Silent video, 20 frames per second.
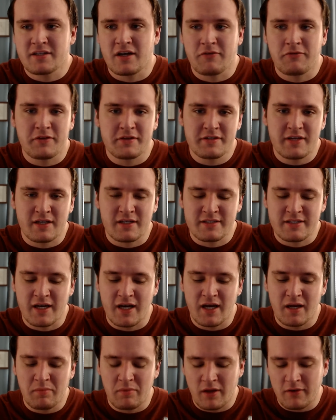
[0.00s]
saw it for the second
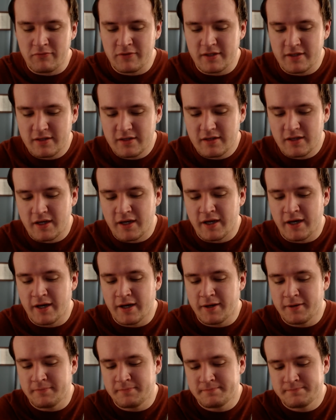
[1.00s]
time. Loved it.
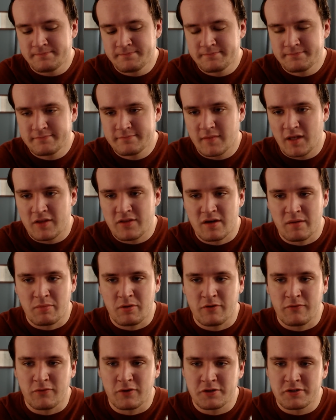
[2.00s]
I thought
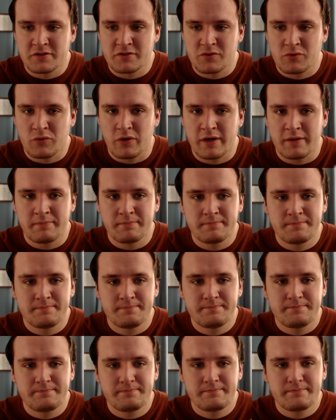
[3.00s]
both versions were great.
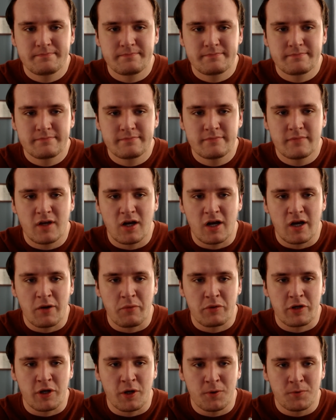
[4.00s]
All right,
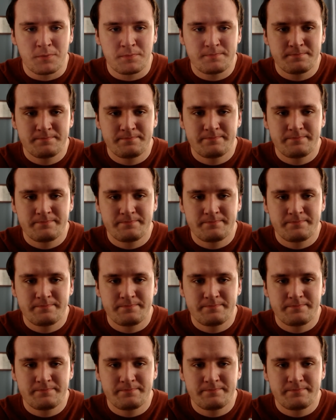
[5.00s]
here we go.